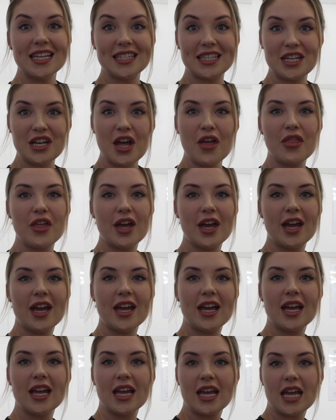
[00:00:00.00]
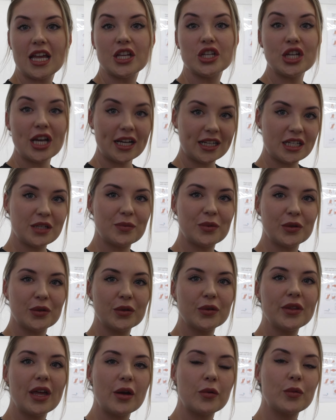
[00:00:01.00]
is another
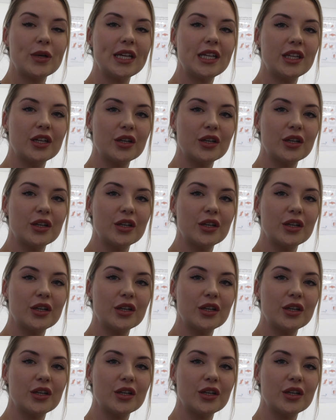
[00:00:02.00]
injectable that we